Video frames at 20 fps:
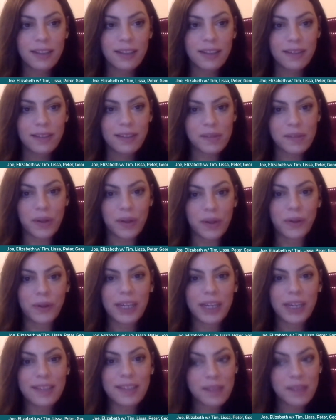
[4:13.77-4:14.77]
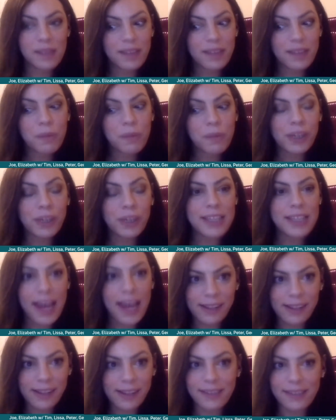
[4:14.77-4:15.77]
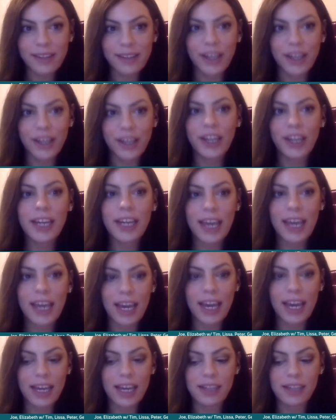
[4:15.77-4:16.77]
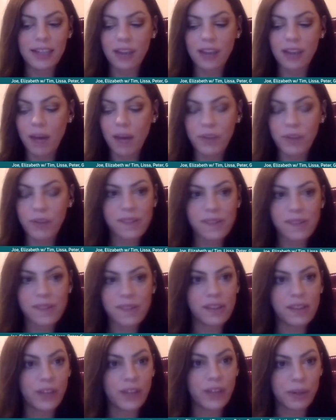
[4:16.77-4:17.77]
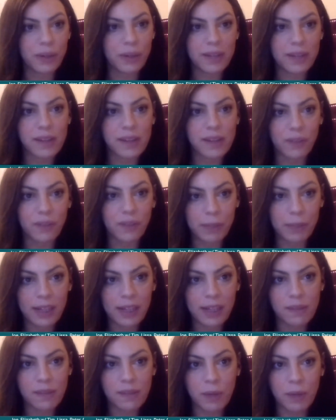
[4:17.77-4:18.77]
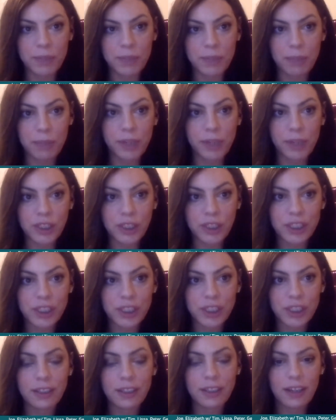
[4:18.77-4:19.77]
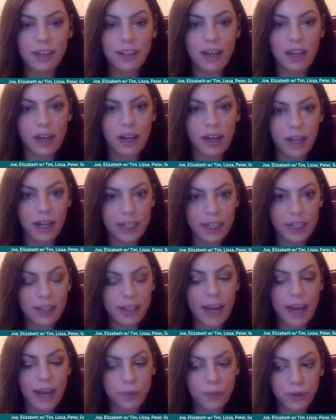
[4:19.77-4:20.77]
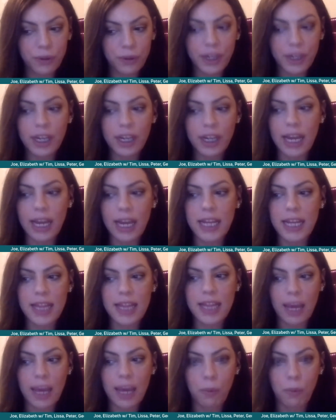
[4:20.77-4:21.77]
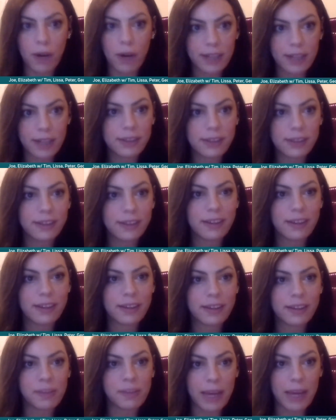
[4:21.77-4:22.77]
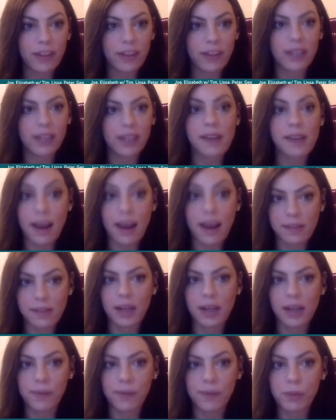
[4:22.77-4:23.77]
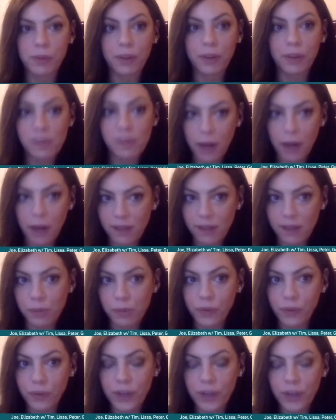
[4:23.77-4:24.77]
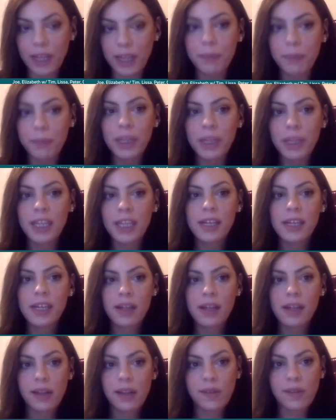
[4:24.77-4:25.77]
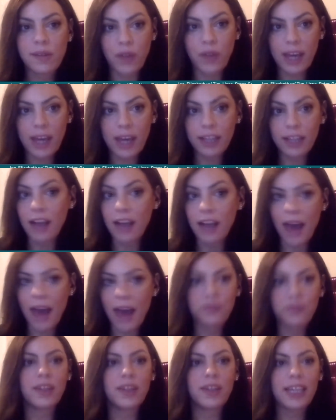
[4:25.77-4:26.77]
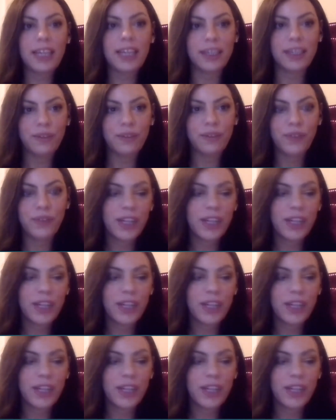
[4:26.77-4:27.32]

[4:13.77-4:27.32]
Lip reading: So it's pretty tense there. And obviously the US government has ramped up pressure on Ecuador, and they want to make things as uncomfortable as possible for him so that he'll have to leave.